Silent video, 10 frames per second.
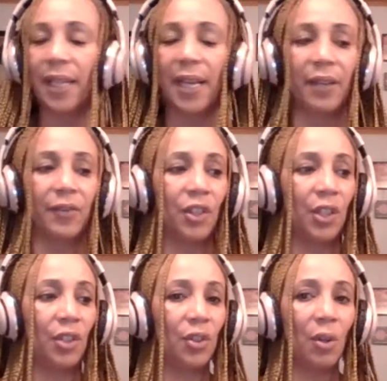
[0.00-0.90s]
Like if
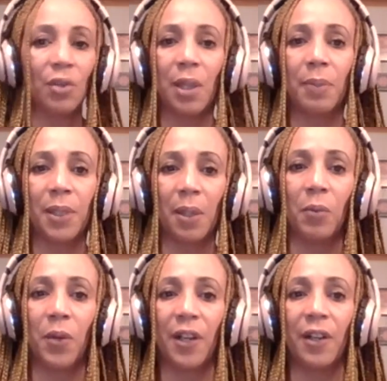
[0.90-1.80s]
she shows up
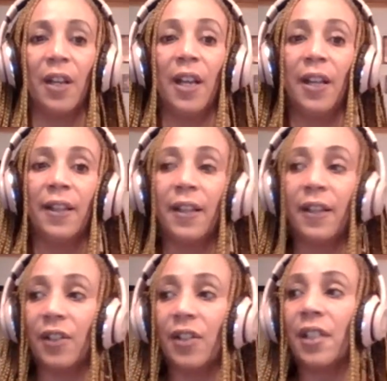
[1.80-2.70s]
somewhere, then
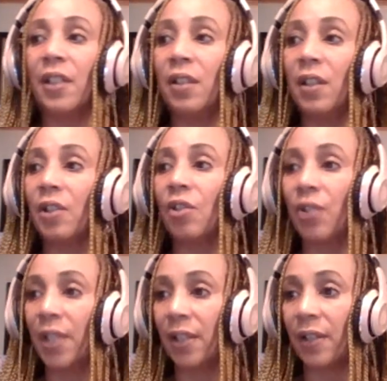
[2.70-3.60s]
they're still going to
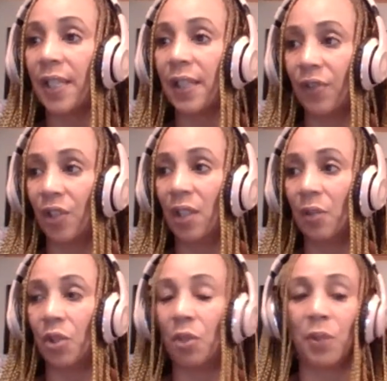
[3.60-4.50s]
treat her as if
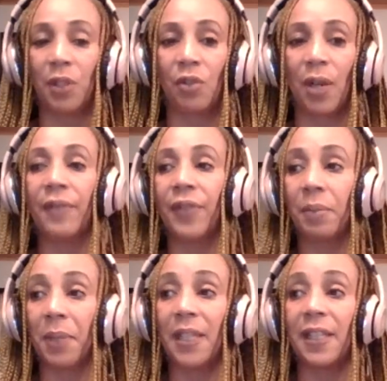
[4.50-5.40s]
she was
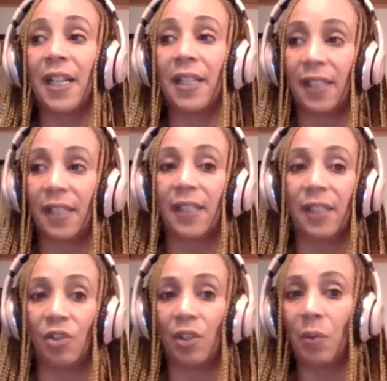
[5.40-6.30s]
trafficked, because that's
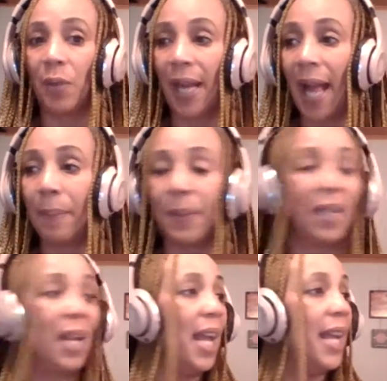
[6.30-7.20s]
essentially what happened.
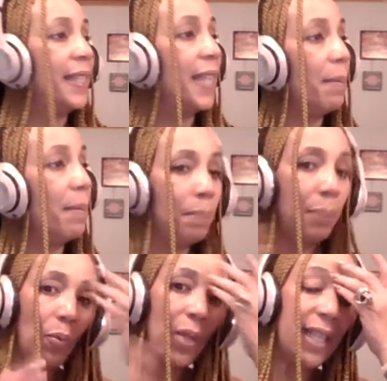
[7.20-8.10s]
See,
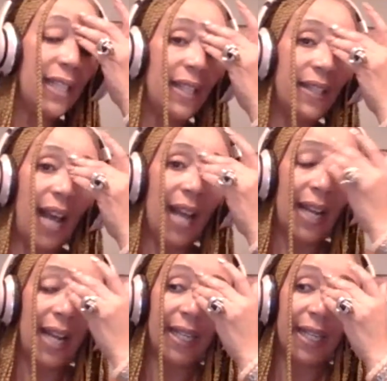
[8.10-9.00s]
what this is
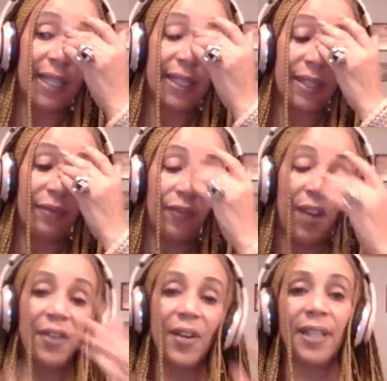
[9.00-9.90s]
highlighting is the
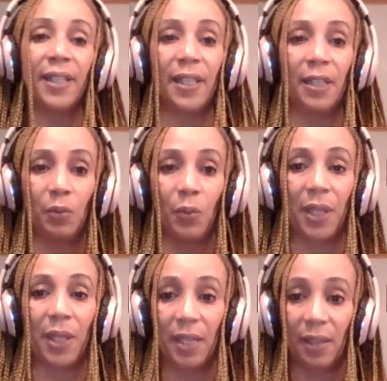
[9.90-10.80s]
variances
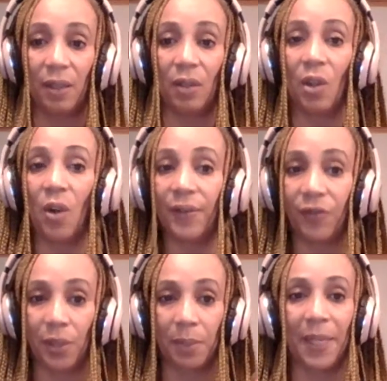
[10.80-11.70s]
within law
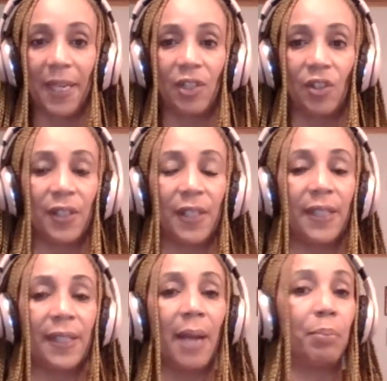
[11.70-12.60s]
enforcement
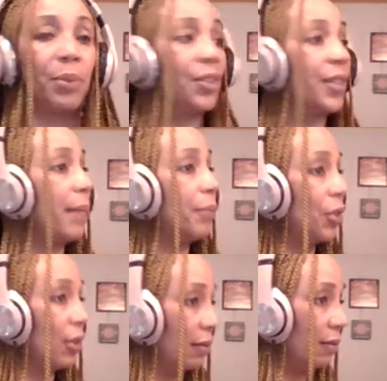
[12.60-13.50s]
agencies and
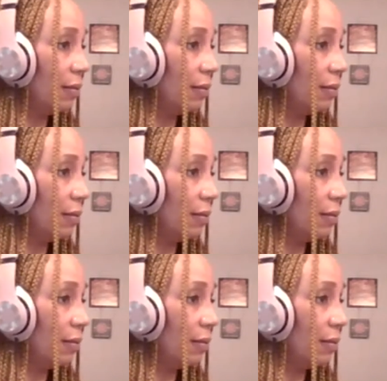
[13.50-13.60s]
perception.